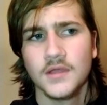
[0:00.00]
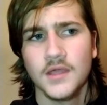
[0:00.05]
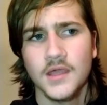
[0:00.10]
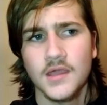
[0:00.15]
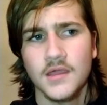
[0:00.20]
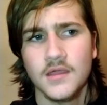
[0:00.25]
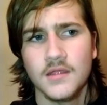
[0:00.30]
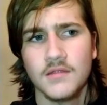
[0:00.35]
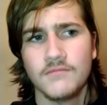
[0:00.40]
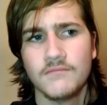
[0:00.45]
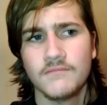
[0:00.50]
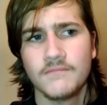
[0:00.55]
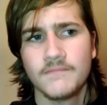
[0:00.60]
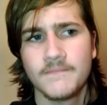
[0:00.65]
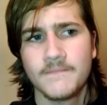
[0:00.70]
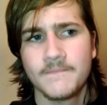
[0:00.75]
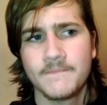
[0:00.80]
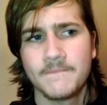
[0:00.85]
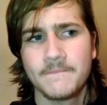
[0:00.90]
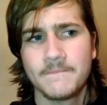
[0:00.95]
And
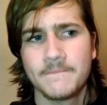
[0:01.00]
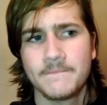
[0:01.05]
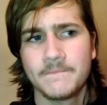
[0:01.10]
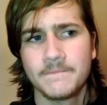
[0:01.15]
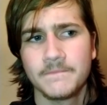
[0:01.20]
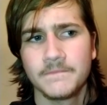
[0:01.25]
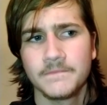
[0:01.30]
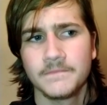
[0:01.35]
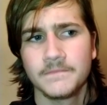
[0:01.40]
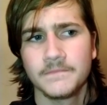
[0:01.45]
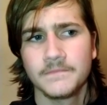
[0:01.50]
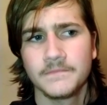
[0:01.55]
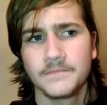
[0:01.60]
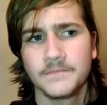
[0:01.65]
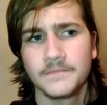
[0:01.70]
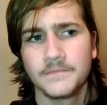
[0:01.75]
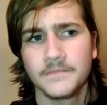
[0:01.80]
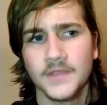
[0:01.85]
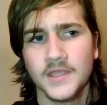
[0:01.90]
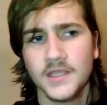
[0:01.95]

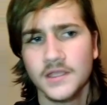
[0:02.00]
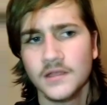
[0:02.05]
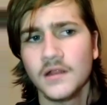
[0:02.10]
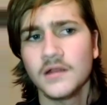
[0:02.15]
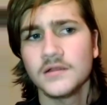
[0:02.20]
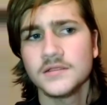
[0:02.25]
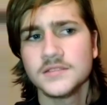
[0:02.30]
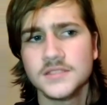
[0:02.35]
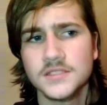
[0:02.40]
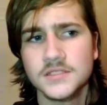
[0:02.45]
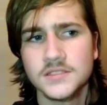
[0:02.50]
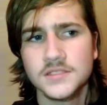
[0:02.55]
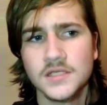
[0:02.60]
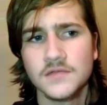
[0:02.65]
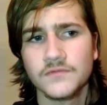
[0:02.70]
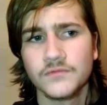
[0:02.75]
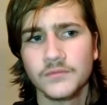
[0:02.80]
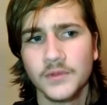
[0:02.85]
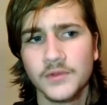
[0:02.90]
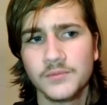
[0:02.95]
I can honestly say,
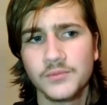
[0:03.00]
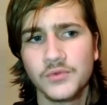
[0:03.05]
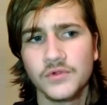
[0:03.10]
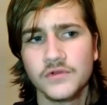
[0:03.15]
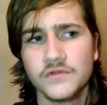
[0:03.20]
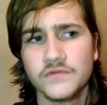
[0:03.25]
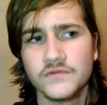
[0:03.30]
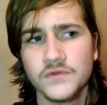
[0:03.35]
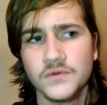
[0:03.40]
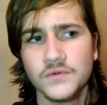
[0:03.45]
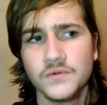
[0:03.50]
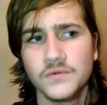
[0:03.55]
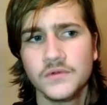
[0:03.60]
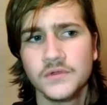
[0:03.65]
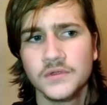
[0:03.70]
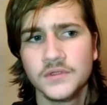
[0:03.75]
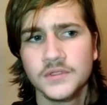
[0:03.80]
from my point of view,